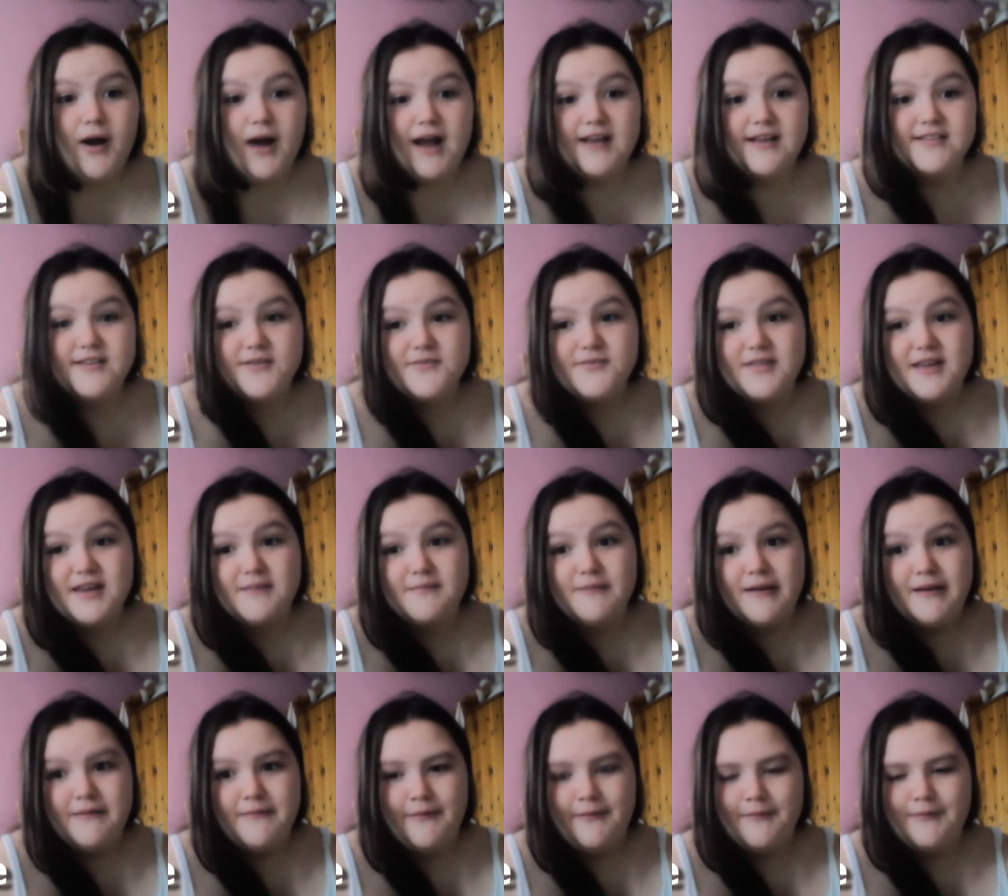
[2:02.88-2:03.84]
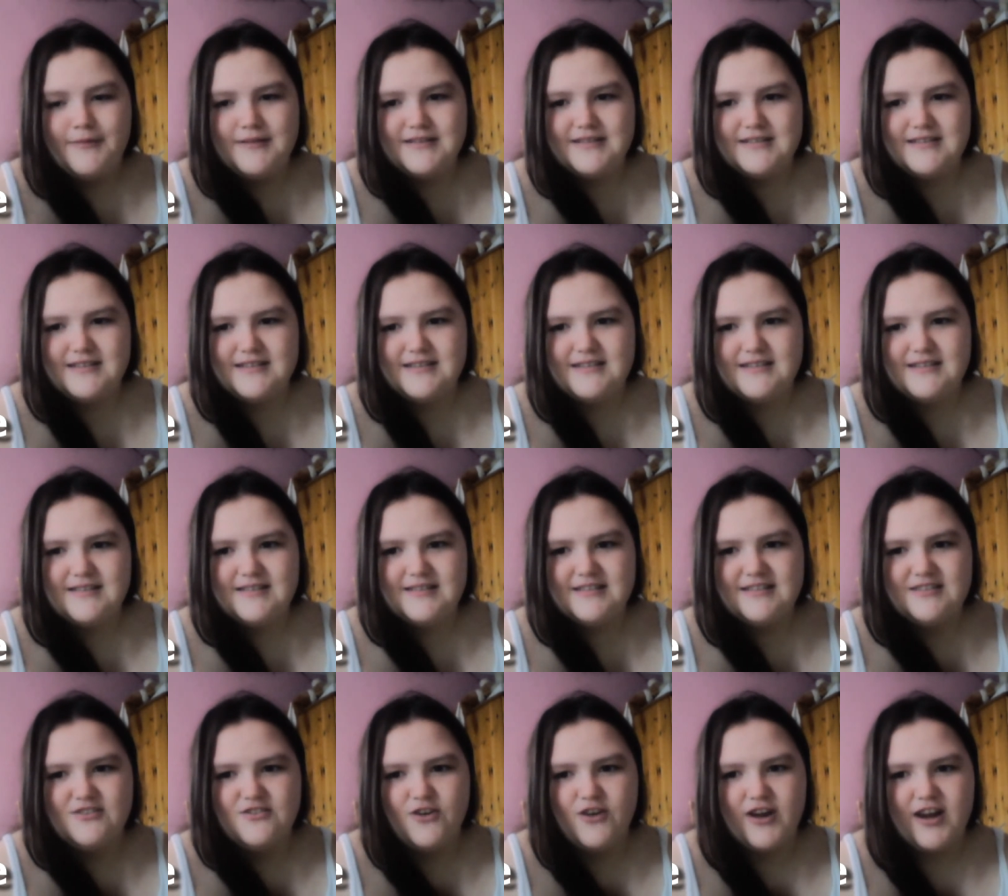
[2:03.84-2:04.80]
but I don't think many people
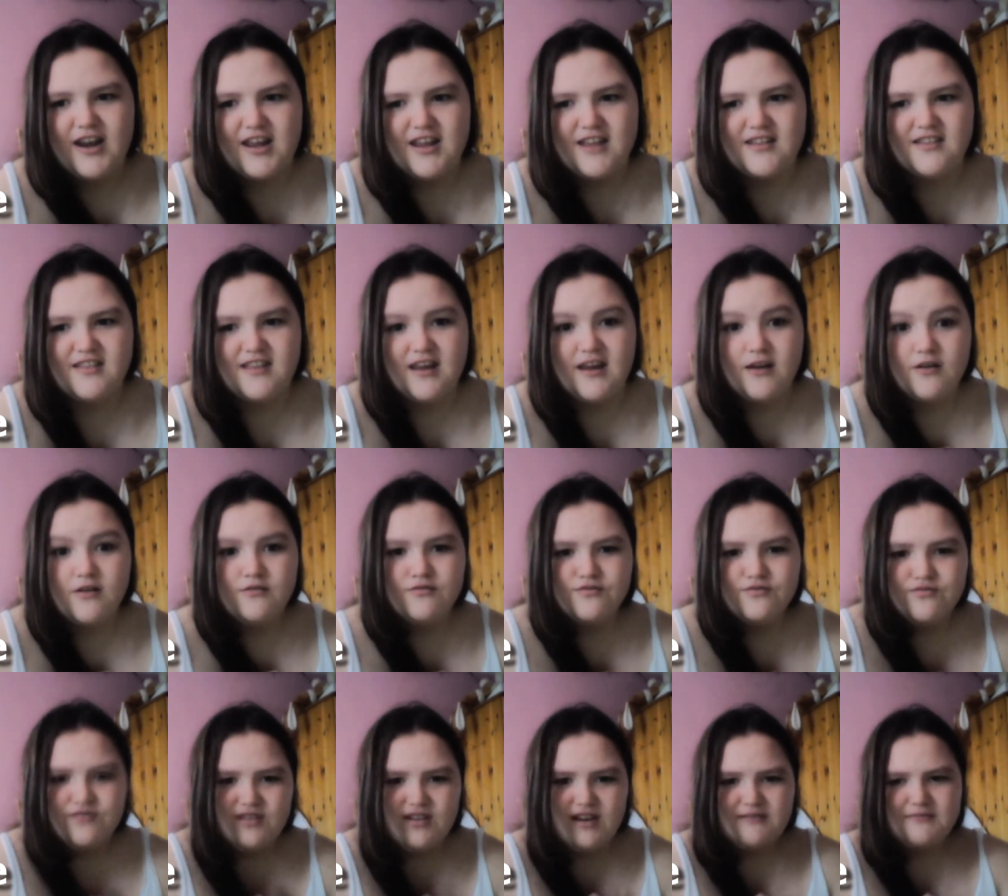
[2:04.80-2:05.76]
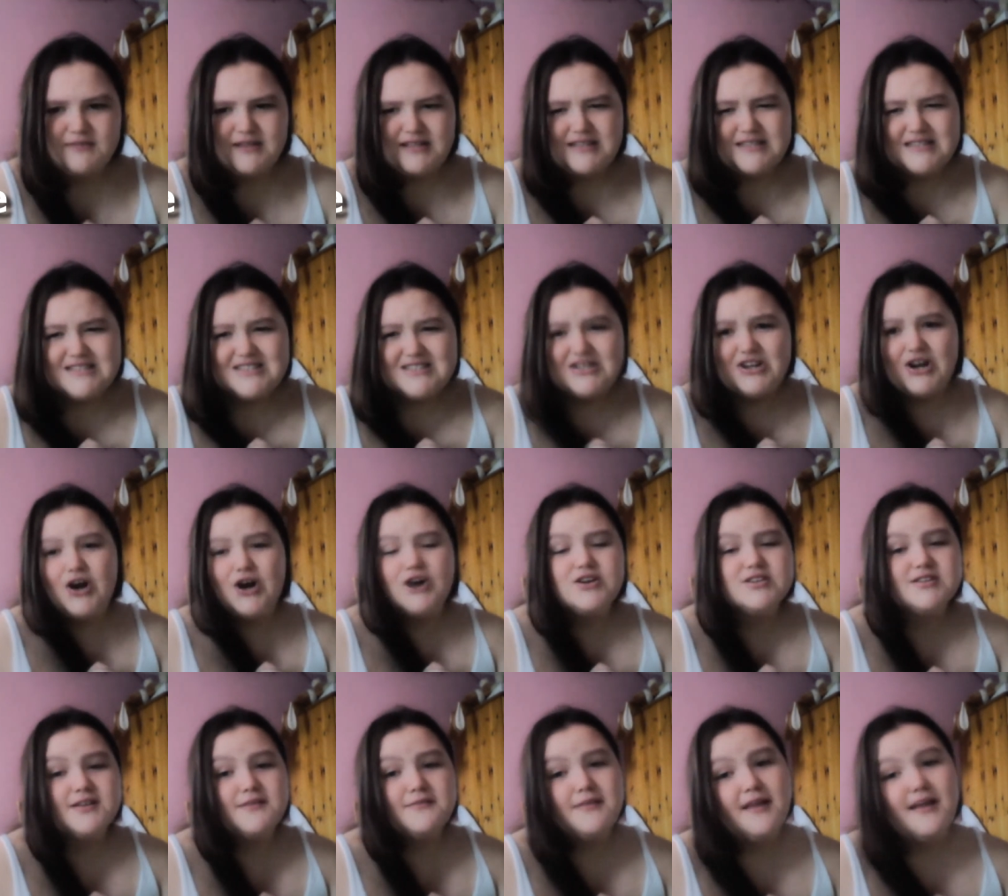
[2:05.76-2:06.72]
look at it and think, oh, that means
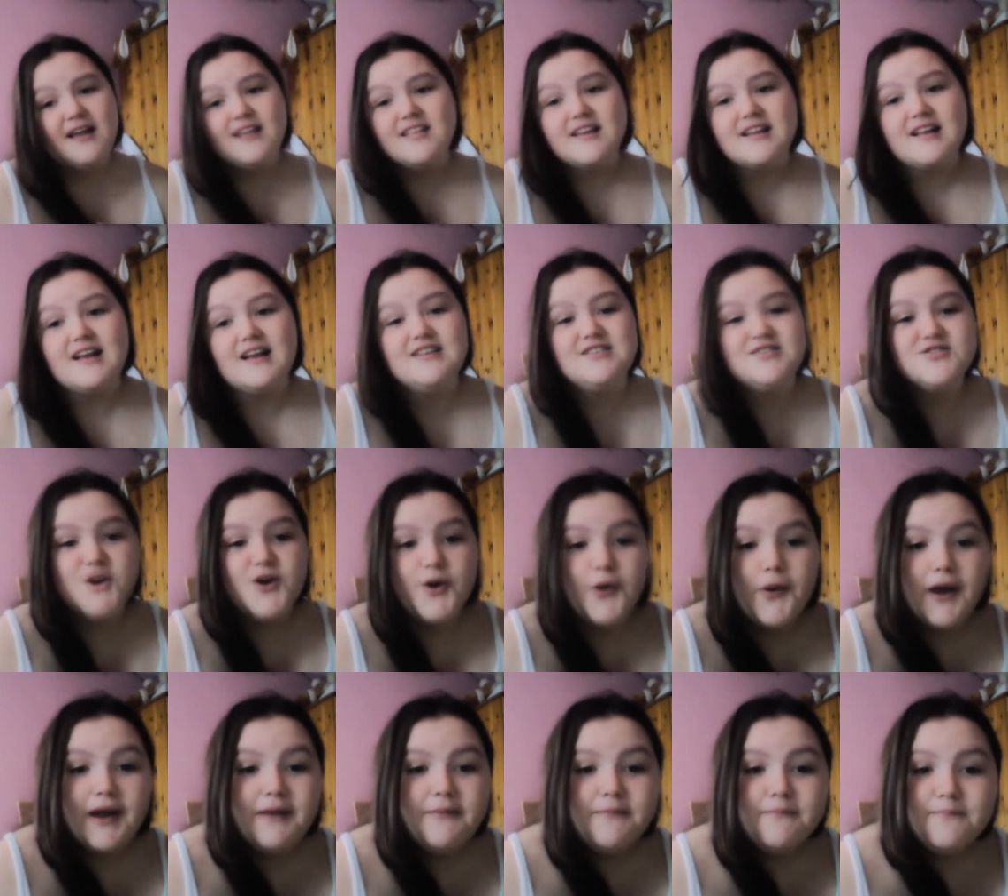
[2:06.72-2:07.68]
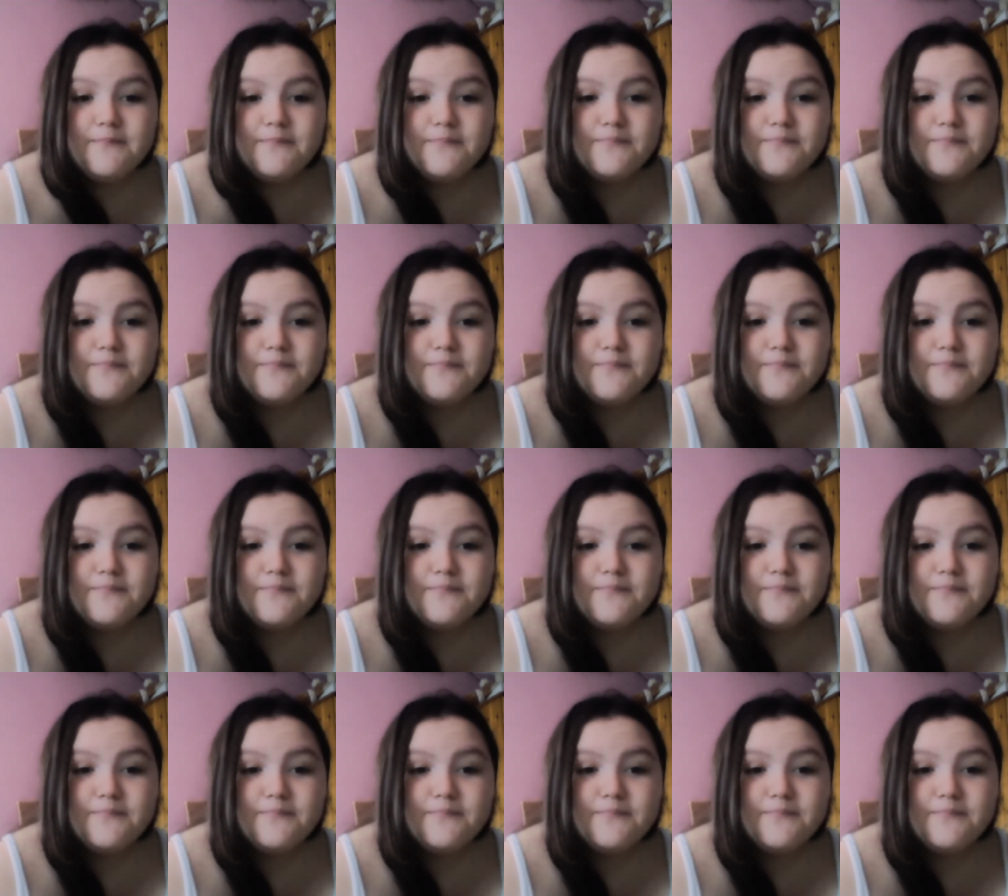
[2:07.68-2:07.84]
dark. So I think that's all right.